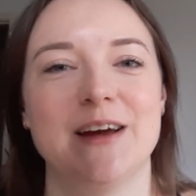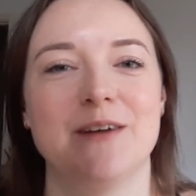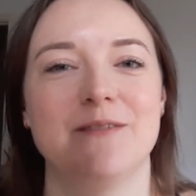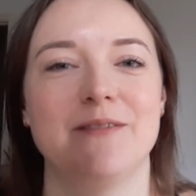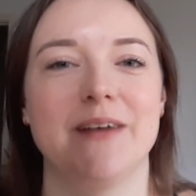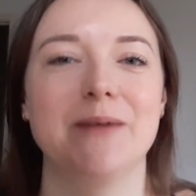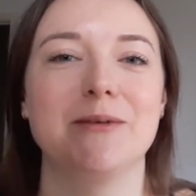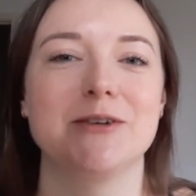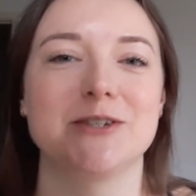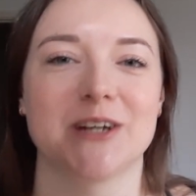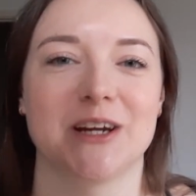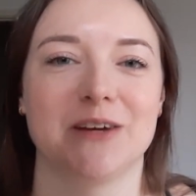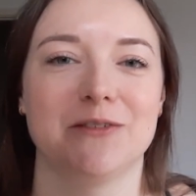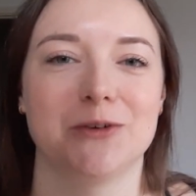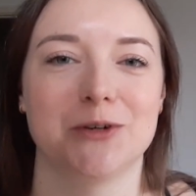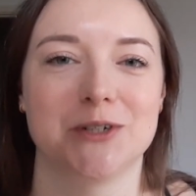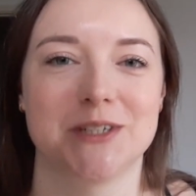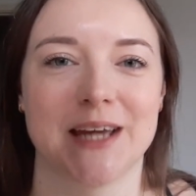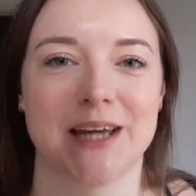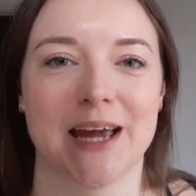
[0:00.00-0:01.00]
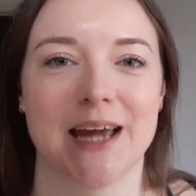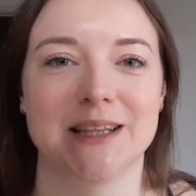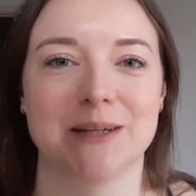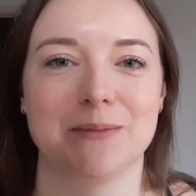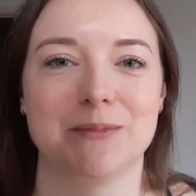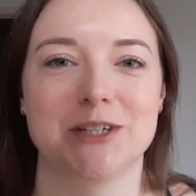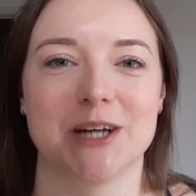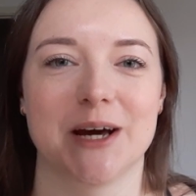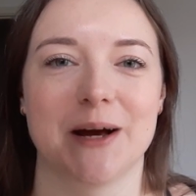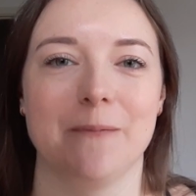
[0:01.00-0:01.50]
very much looking forward to getting
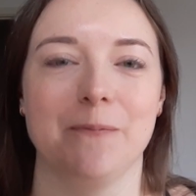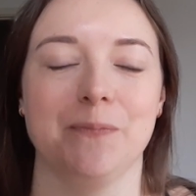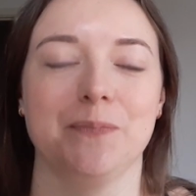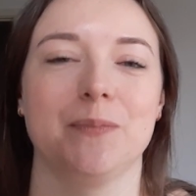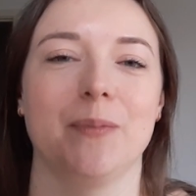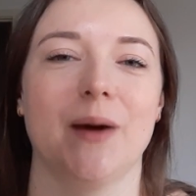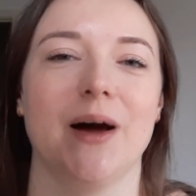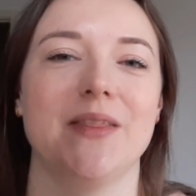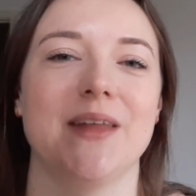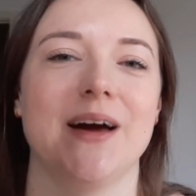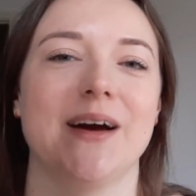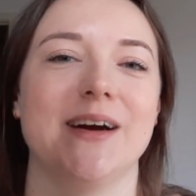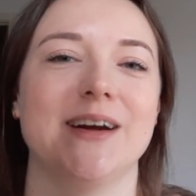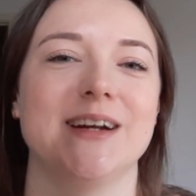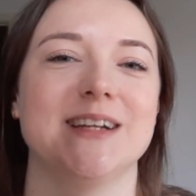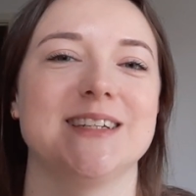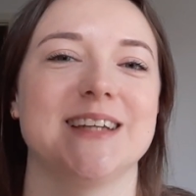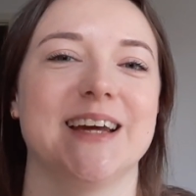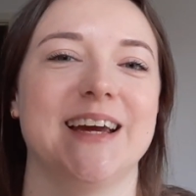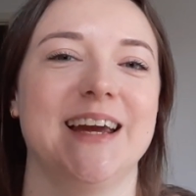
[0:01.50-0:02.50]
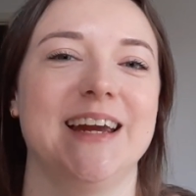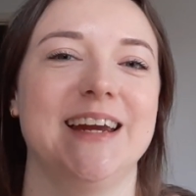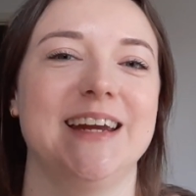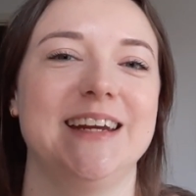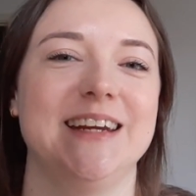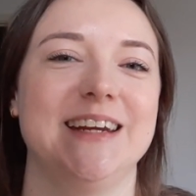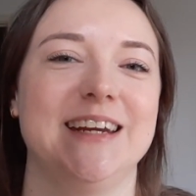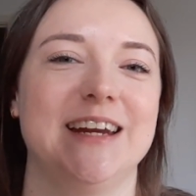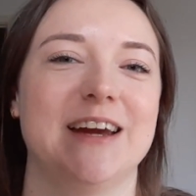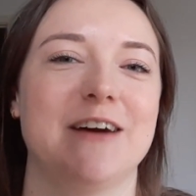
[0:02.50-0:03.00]
them done, but there is
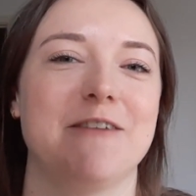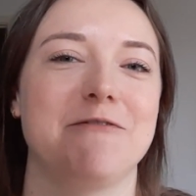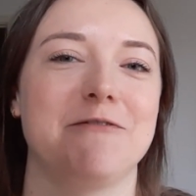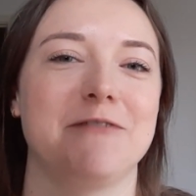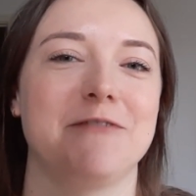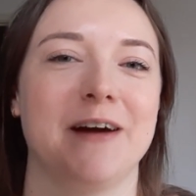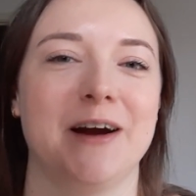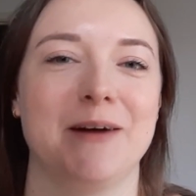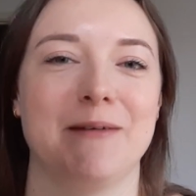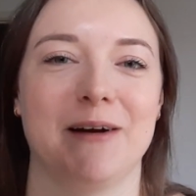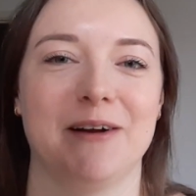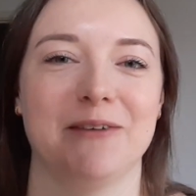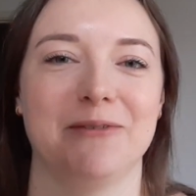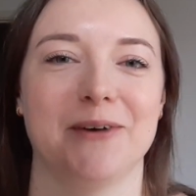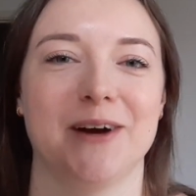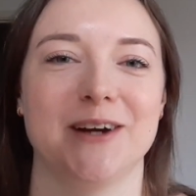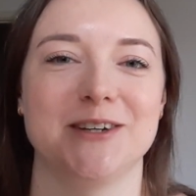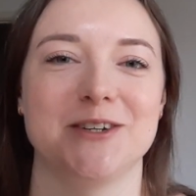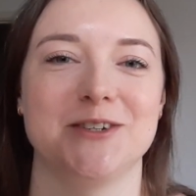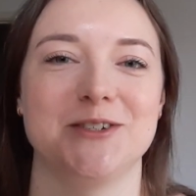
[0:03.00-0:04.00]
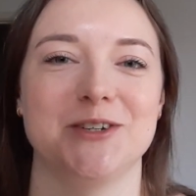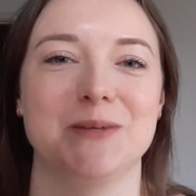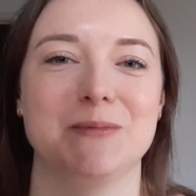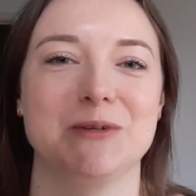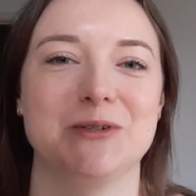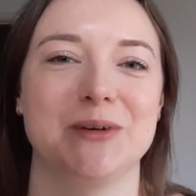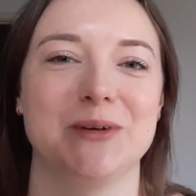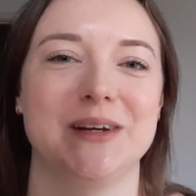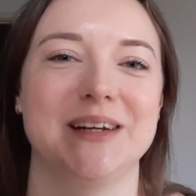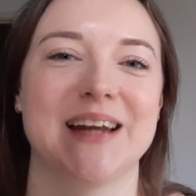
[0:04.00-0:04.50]
a fair amount of work to do
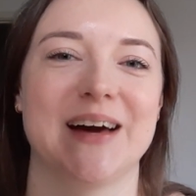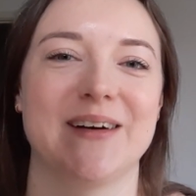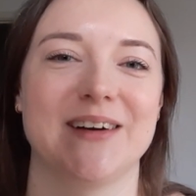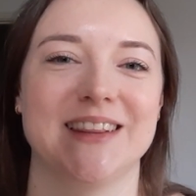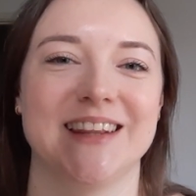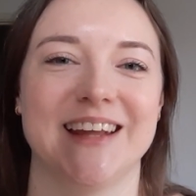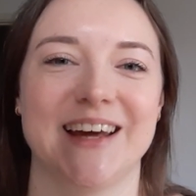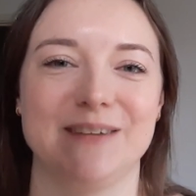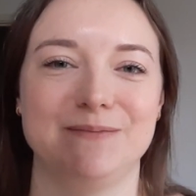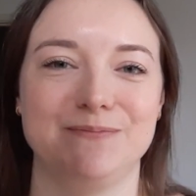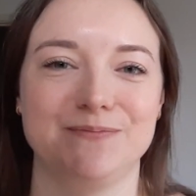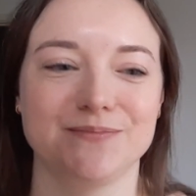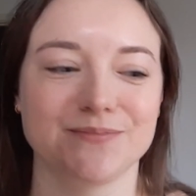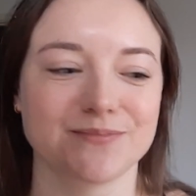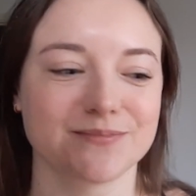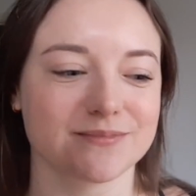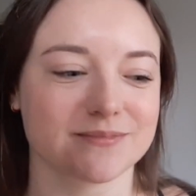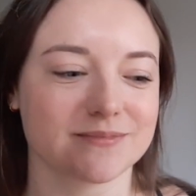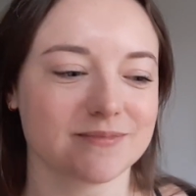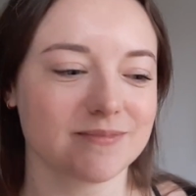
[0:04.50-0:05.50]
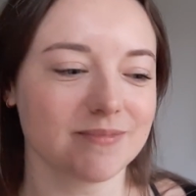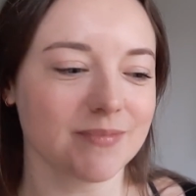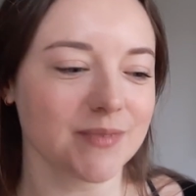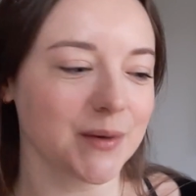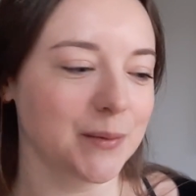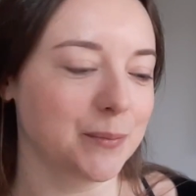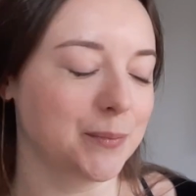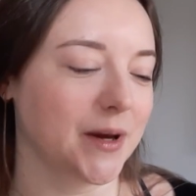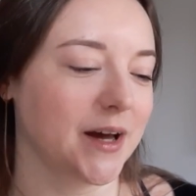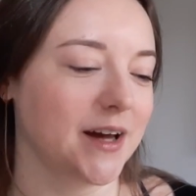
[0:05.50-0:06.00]
between now and then.
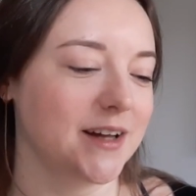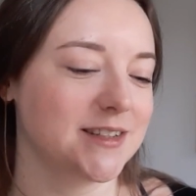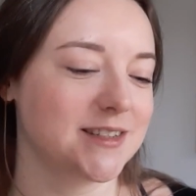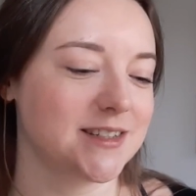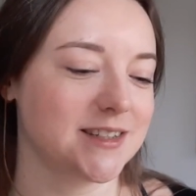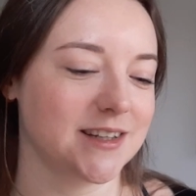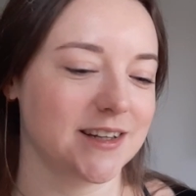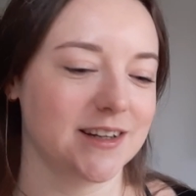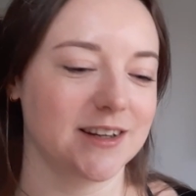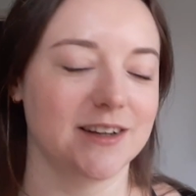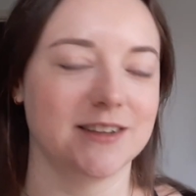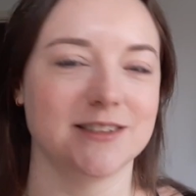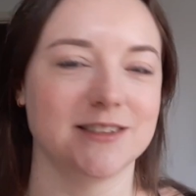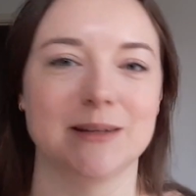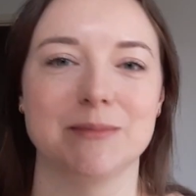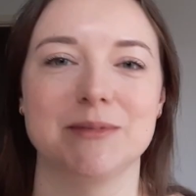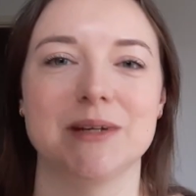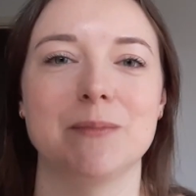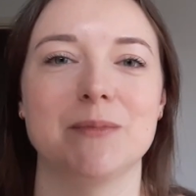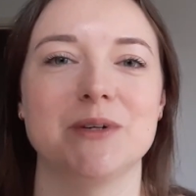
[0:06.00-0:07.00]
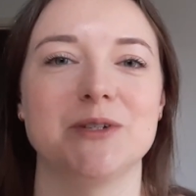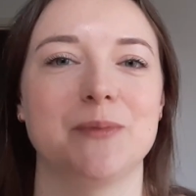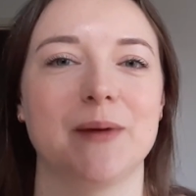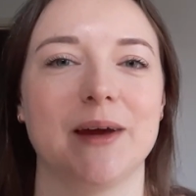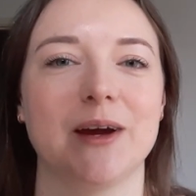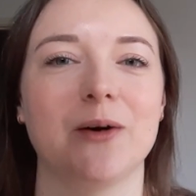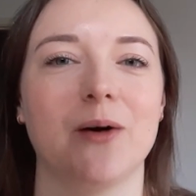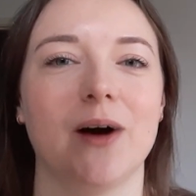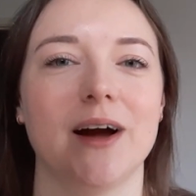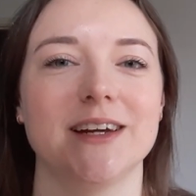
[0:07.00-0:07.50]
But September's
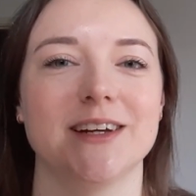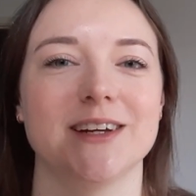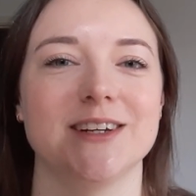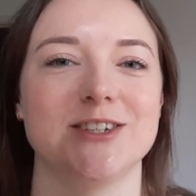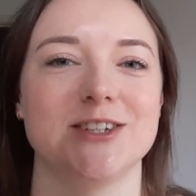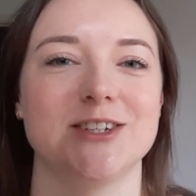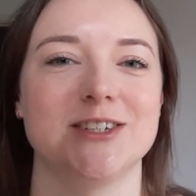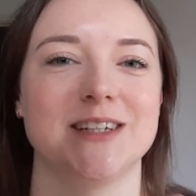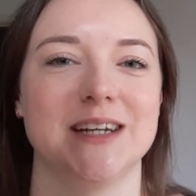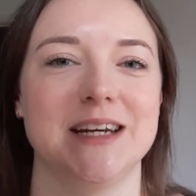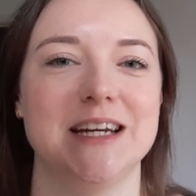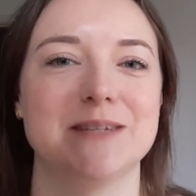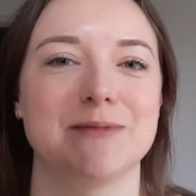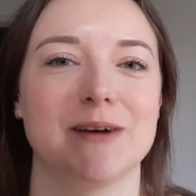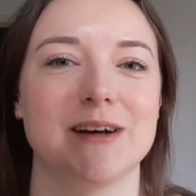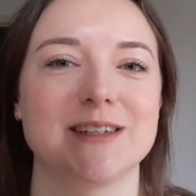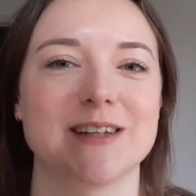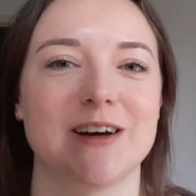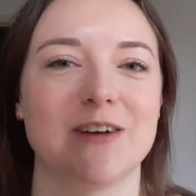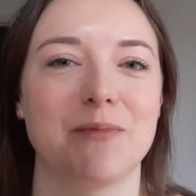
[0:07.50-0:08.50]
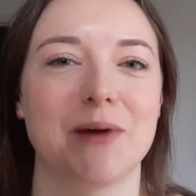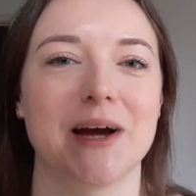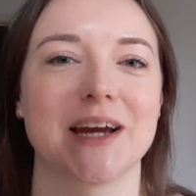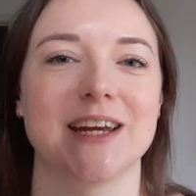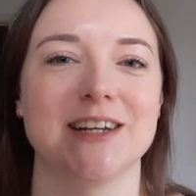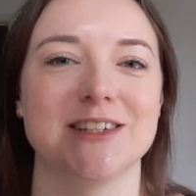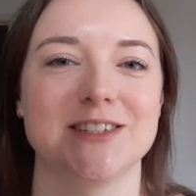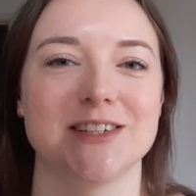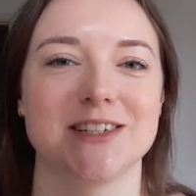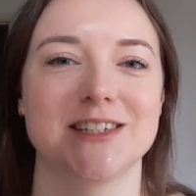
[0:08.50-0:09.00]
been quite good just to ease myself
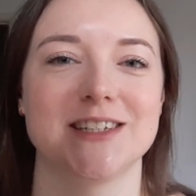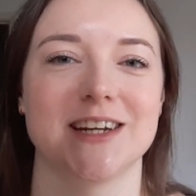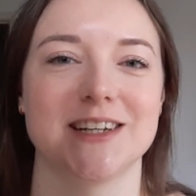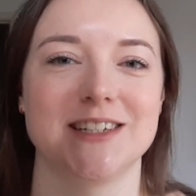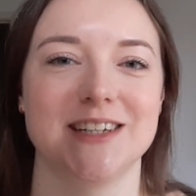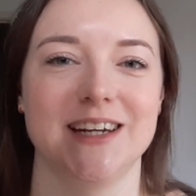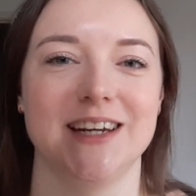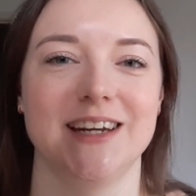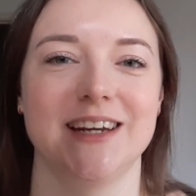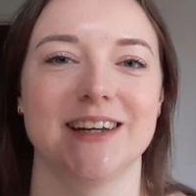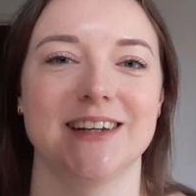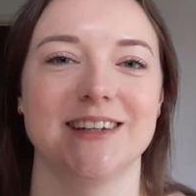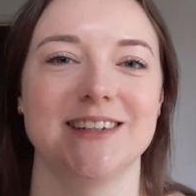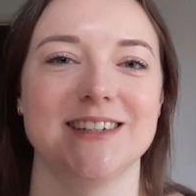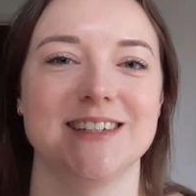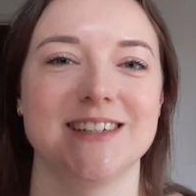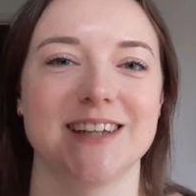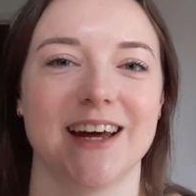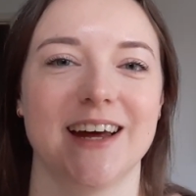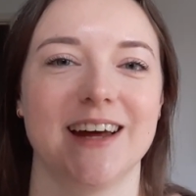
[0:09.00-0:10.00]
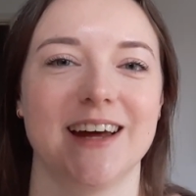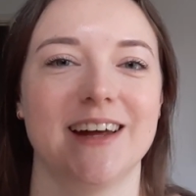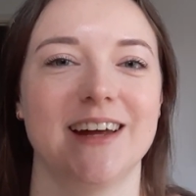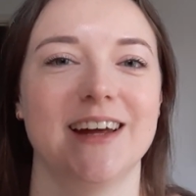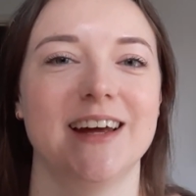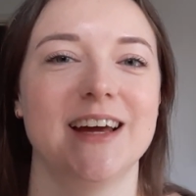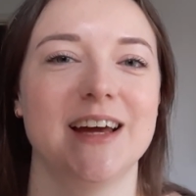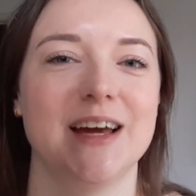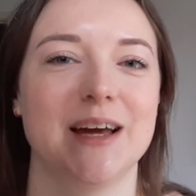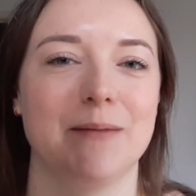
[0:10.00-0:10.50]
back into study, and
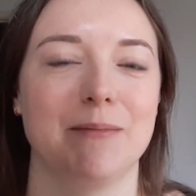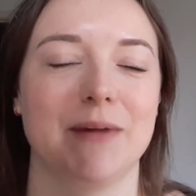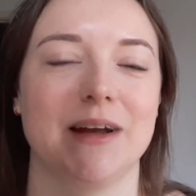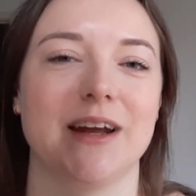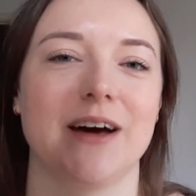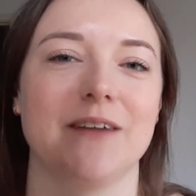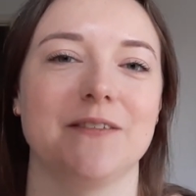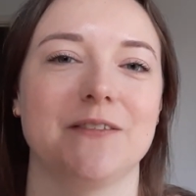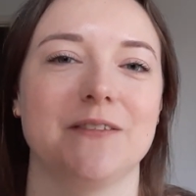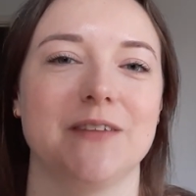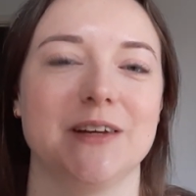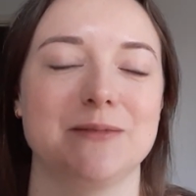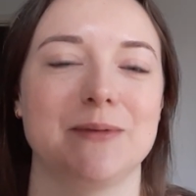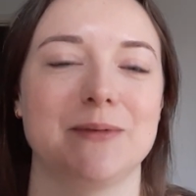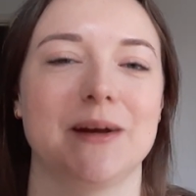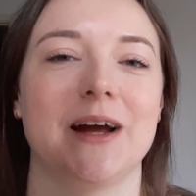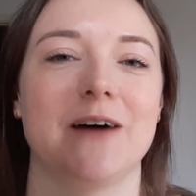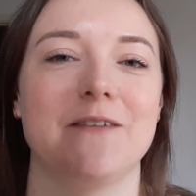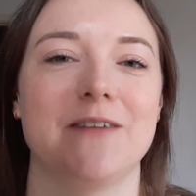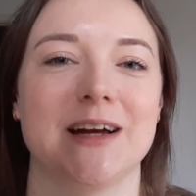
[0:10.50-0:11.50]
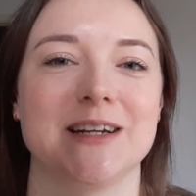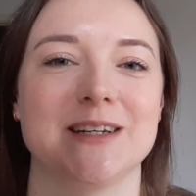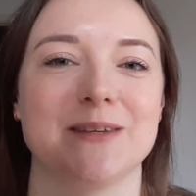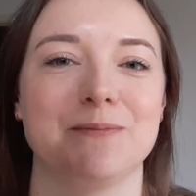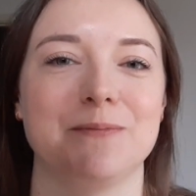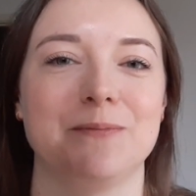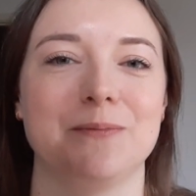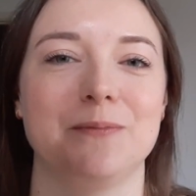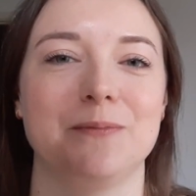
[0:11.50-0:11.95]
it's meant I've had a